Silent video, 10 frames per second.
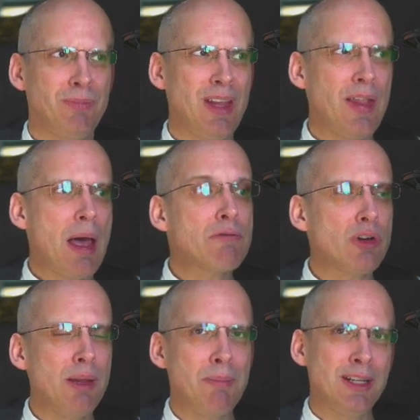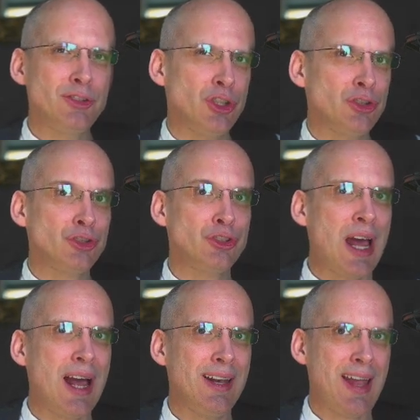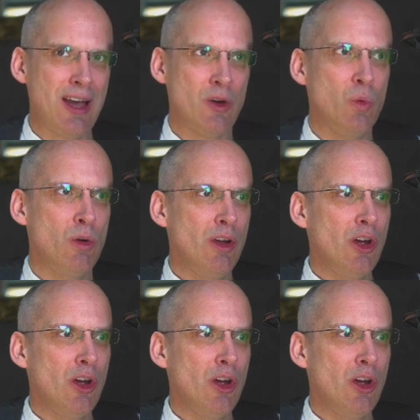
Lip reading: And that really makes it stand out